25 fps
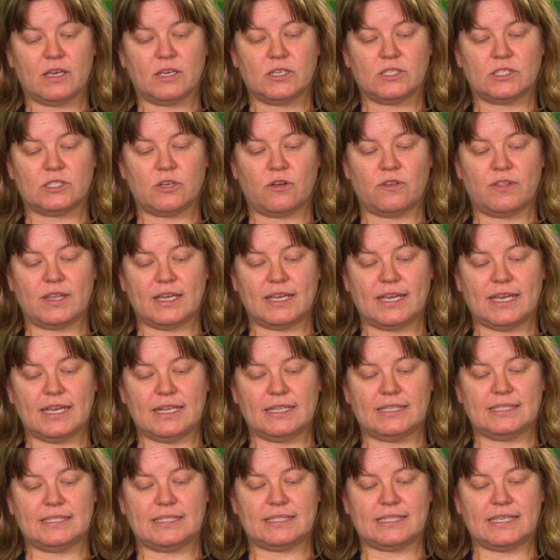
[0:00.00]
So the
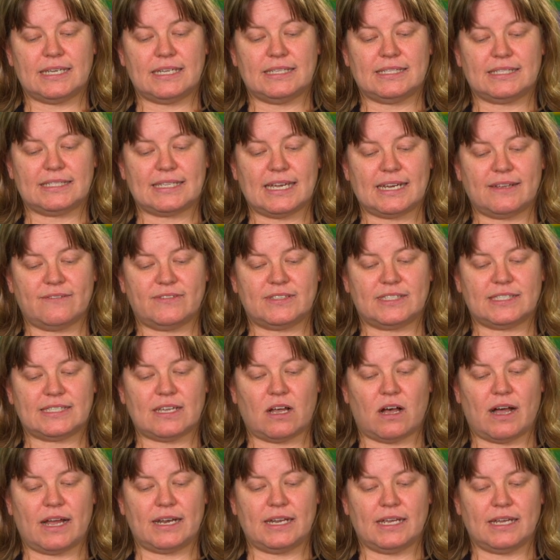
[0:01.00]
kids, instead of
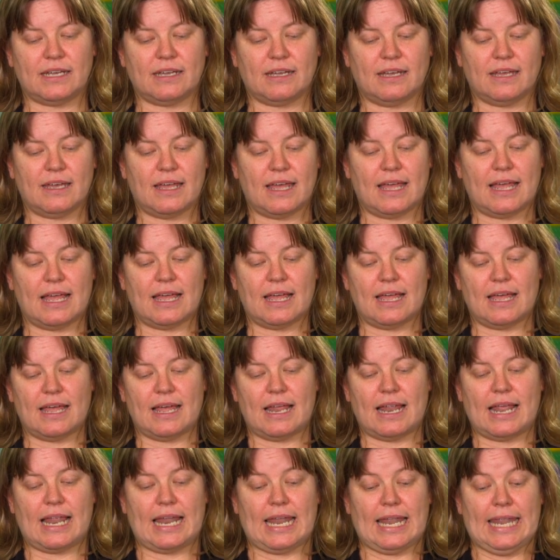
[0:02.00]
signing,
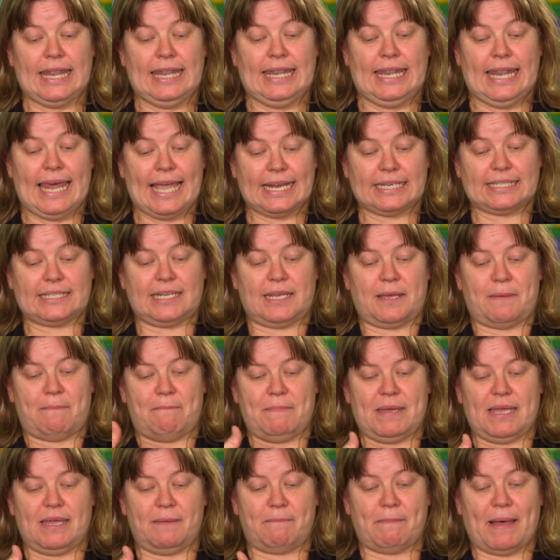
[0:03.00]
let
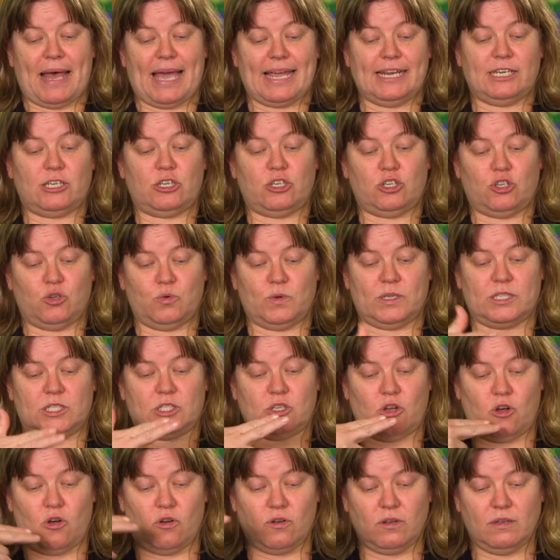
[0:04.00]
me paint you a
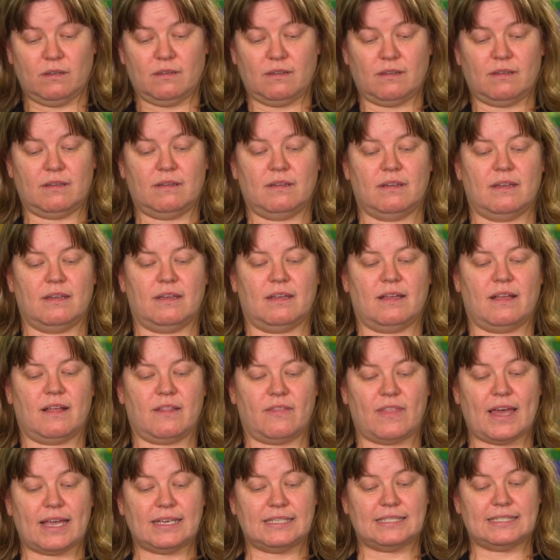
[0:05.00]
song,
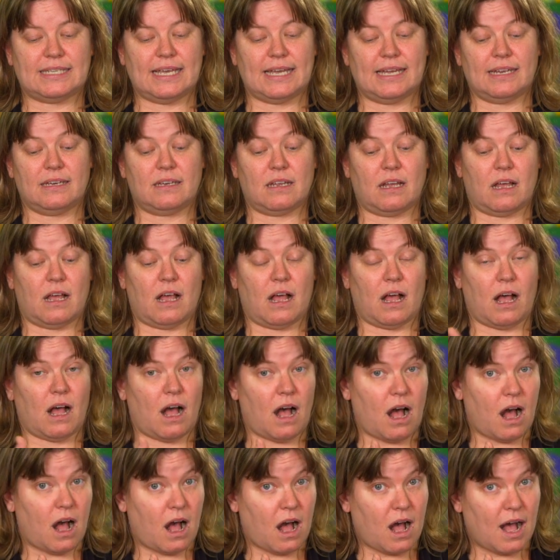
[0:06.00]
they said,
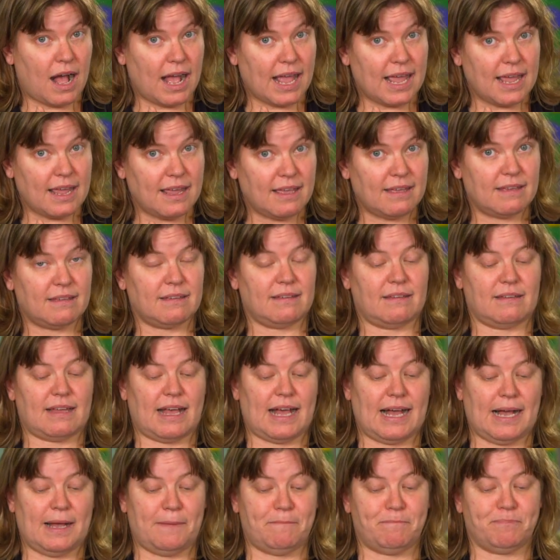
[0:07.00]

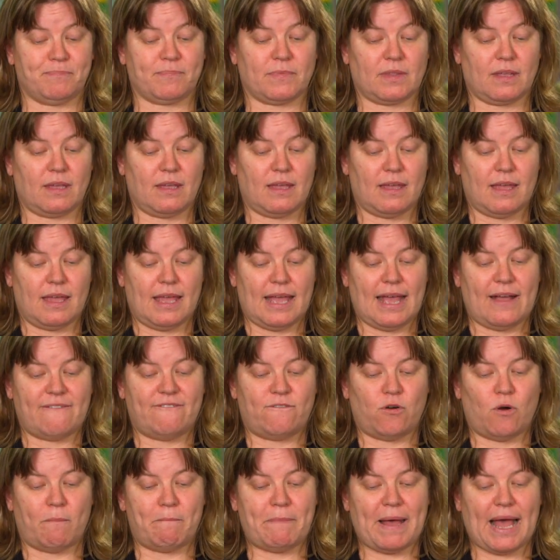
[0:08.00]

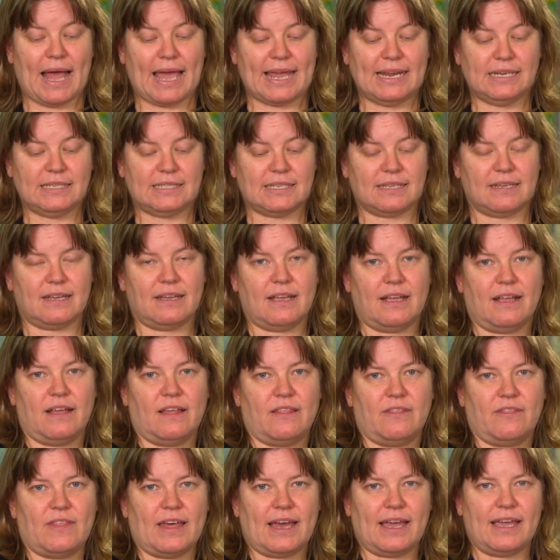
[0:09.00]
for paint,
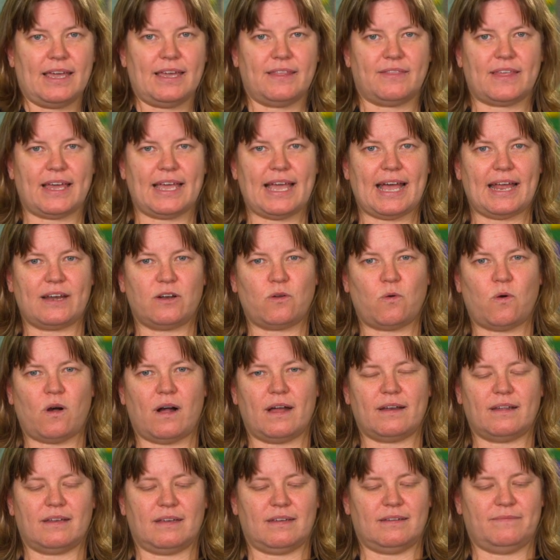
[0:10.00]
they had
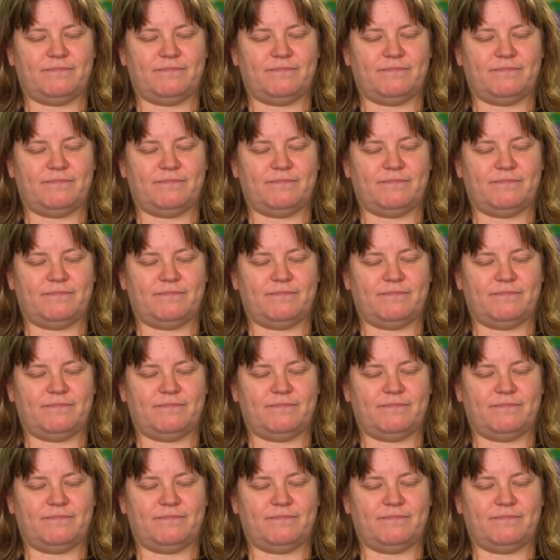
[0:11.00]
quite